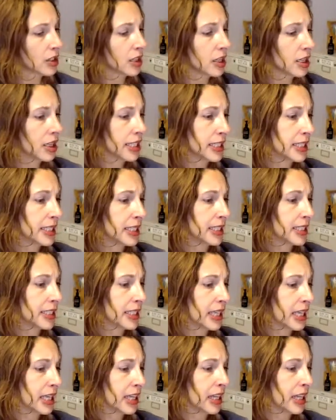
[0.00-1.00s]
let's
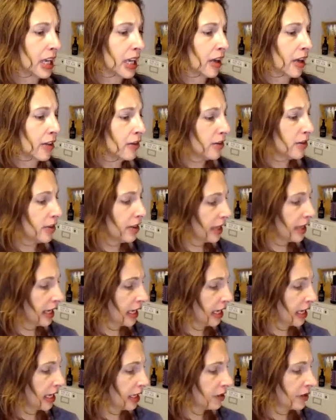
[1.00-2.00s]
see, the other
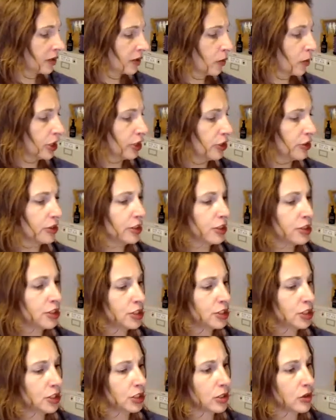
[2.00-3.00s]
thing, so what you're going
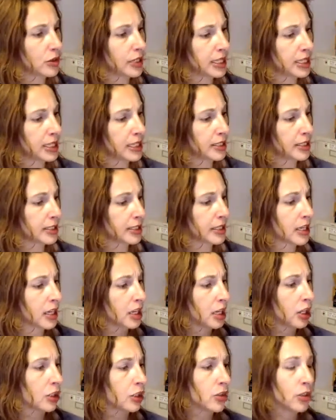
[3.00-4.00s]
to do is
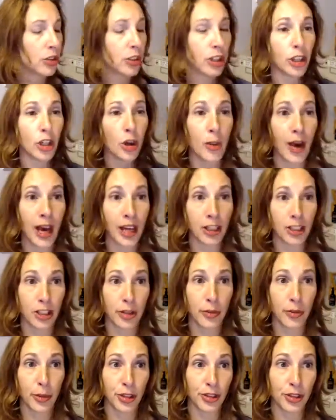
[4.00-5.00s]
you're going to go back to
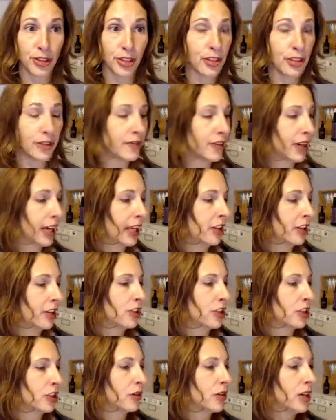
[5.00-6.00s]
the person who invited
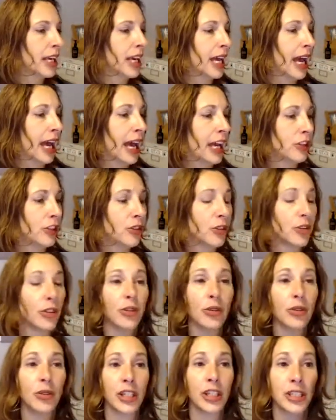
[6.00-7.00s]
you and you're
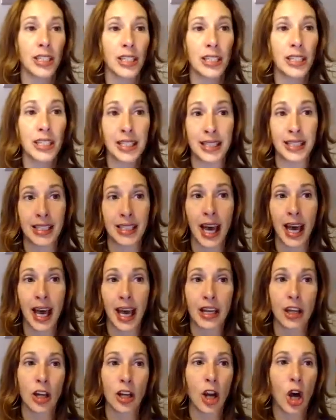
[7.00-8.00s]
going to
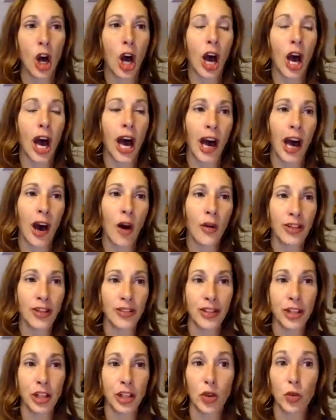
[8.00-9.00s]
decide how
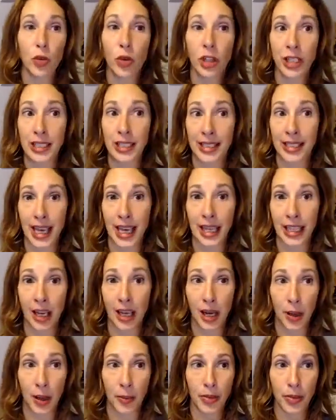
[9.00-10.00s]
is it you want to sign
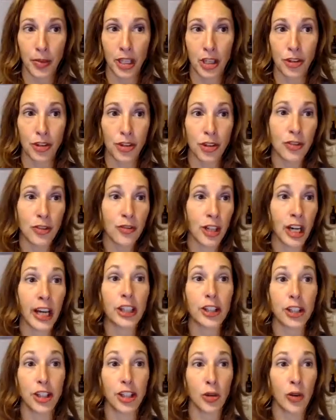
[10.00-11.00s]
up, because you've
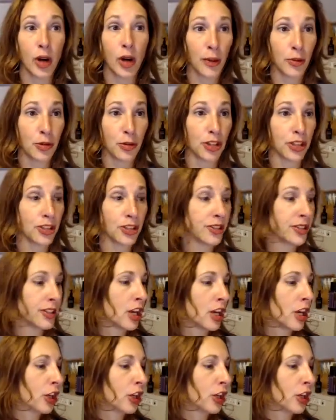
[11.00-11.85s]
got 2 options.